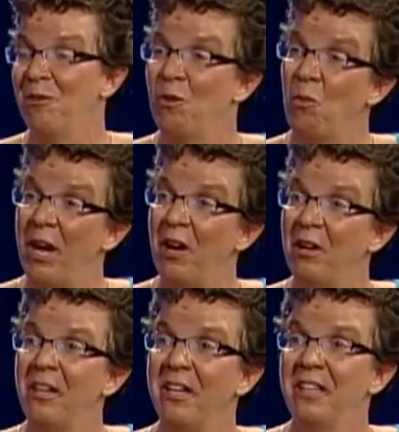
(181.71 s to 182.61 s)
were
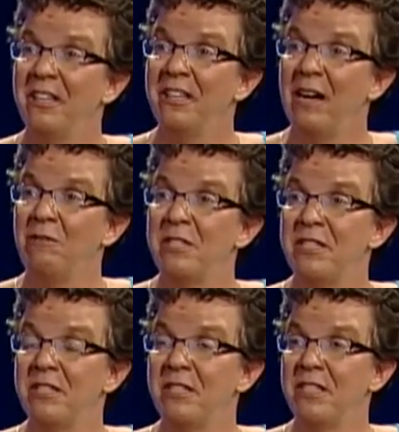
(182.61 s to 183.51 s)
aware that that
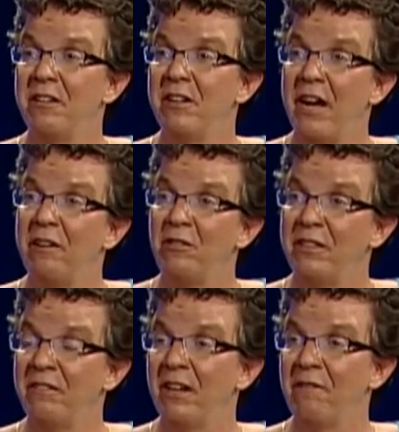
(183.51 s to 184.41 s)
was the desire not
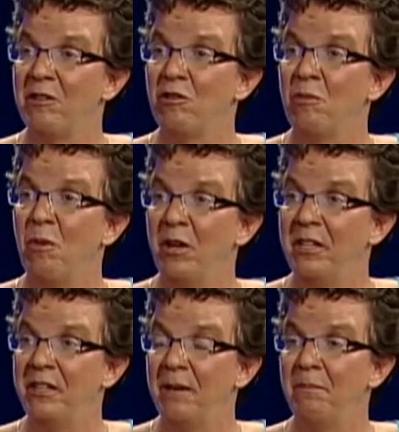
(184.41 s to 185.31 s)
only of the governor who
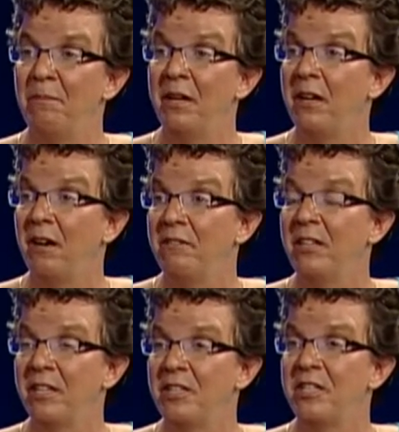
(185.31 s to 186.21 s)
appointed them, but of
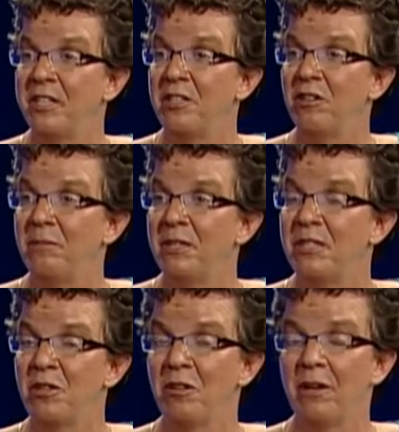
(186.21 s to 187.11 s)
the legislature in
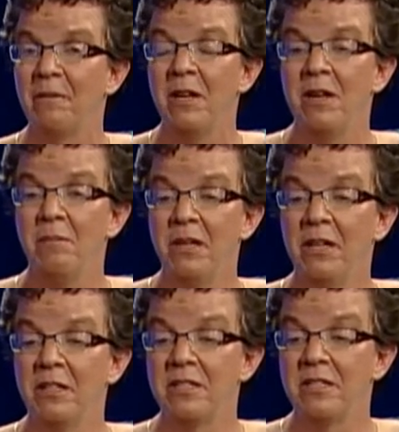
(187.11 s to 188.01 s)
Minnesota,
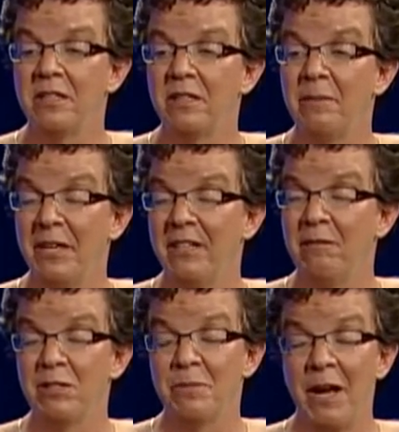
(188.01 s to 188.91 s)
because the
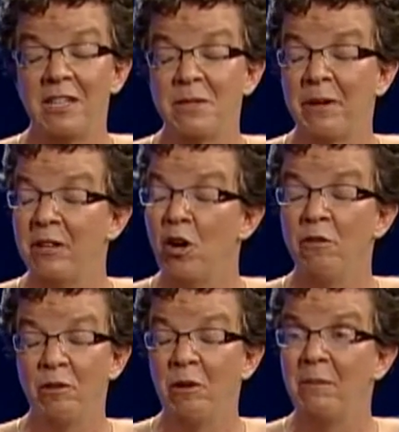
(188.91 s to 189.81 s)
mandate was passed by an
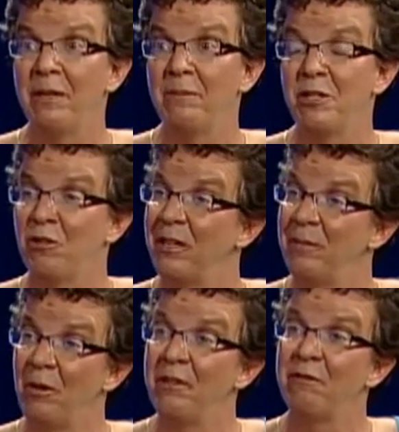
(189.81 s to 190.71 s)
overwhelming
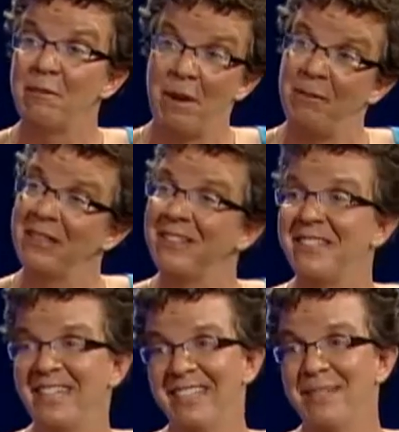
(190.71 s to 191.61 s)
majority, both of
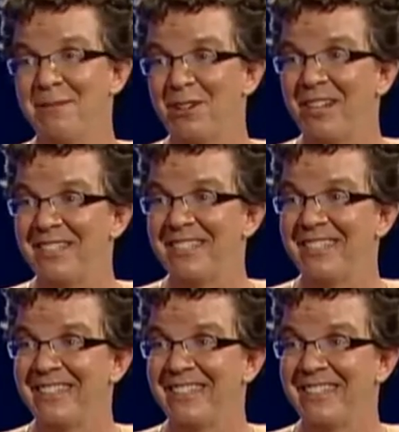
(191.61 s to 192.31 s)
Republicans and Democrats.